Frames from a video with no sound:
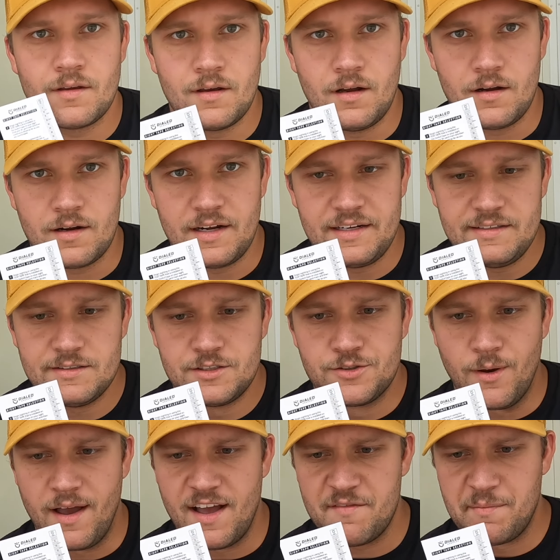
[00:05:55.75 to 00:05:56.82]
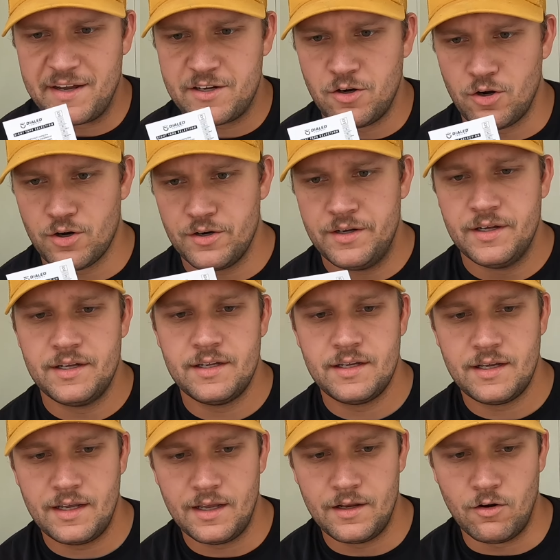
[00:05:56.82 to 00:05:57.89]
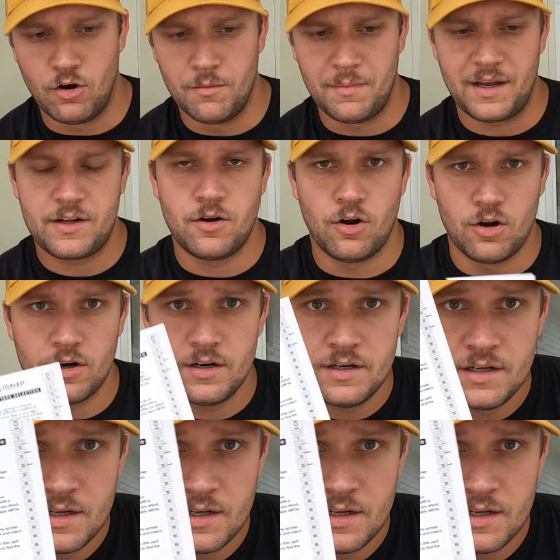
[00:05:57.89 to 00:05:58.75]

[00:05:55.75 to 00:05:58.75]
All right, so I have my card. And on my card,